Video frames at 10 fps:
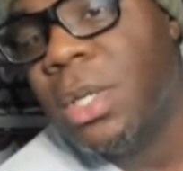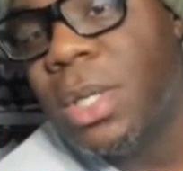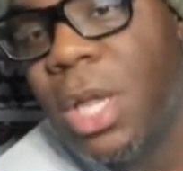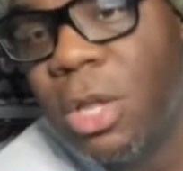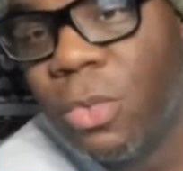
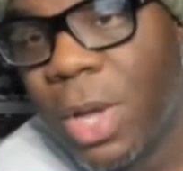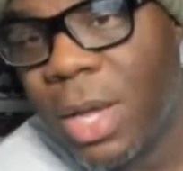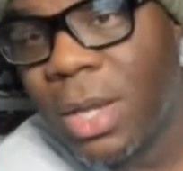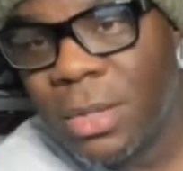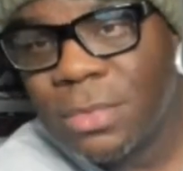
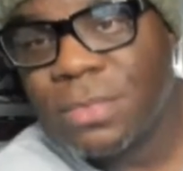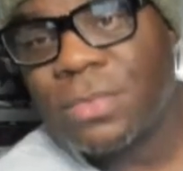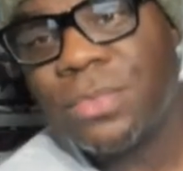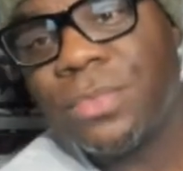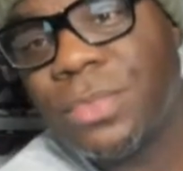Anyway,
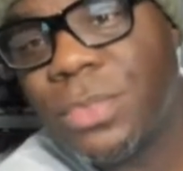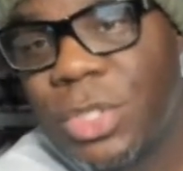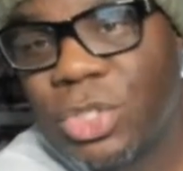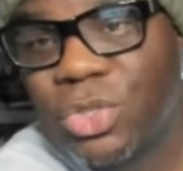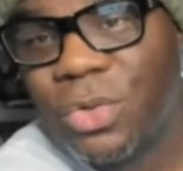
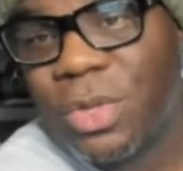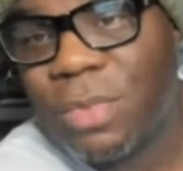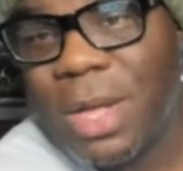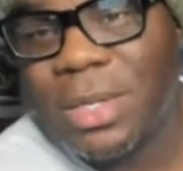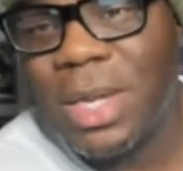the truth
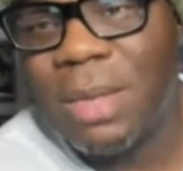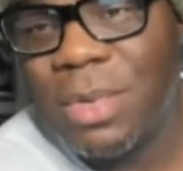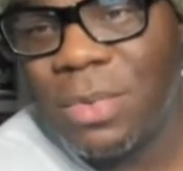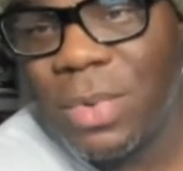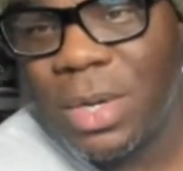about
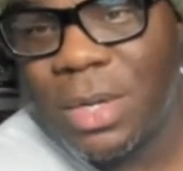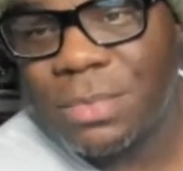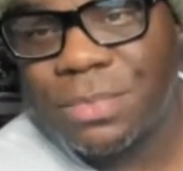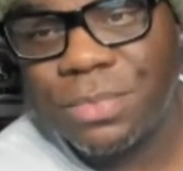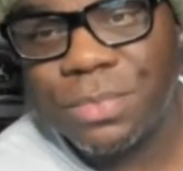Damien, what up?